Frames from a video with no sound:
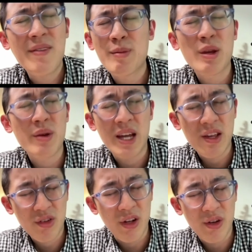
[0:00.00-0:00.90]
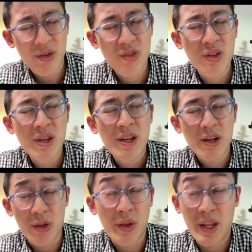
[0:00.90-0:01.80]
to be with eyes closed,
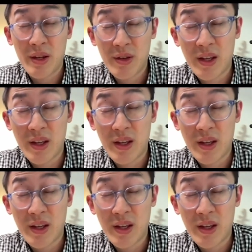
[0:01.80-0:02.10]
although that